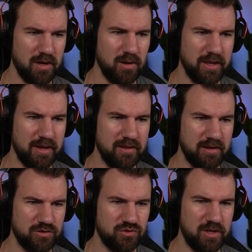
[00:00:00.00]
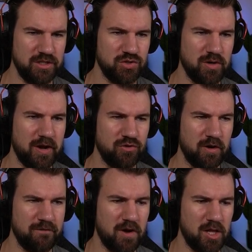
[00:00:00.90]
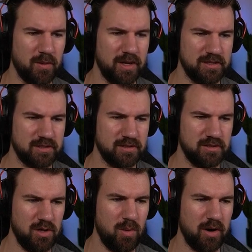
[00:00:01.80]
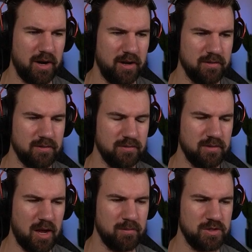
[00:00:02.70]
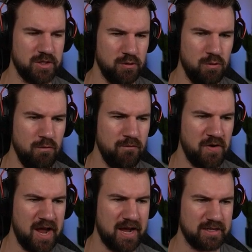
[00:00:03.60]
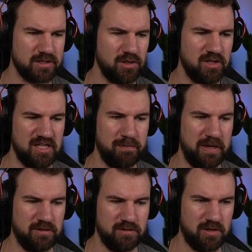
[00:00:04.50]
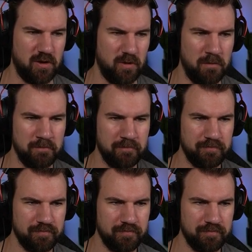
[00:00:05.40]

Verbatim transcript: Oh, yeah, yeah. Nice try trying to follow us. Don't worry. I'm too fast. Look at these pixels go.